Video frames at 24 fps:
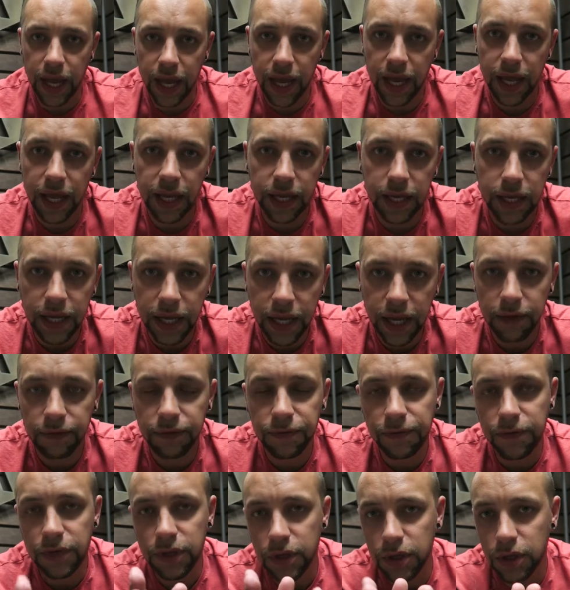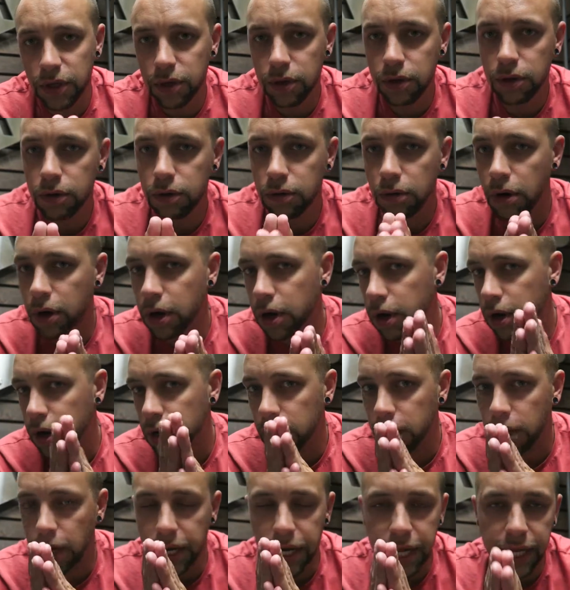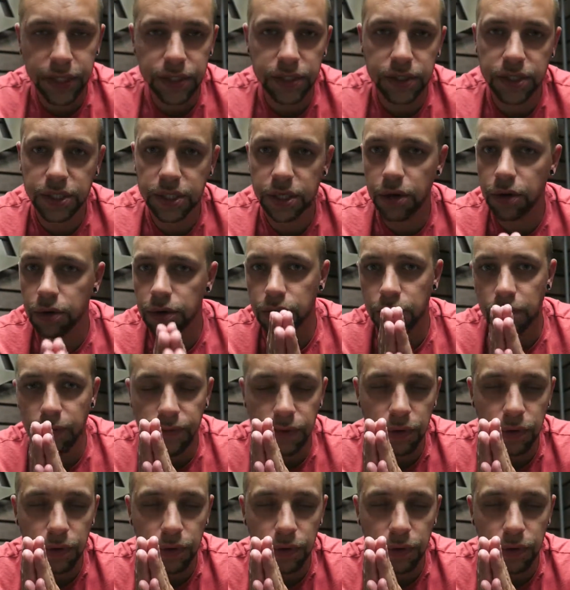And if you are an agency owner,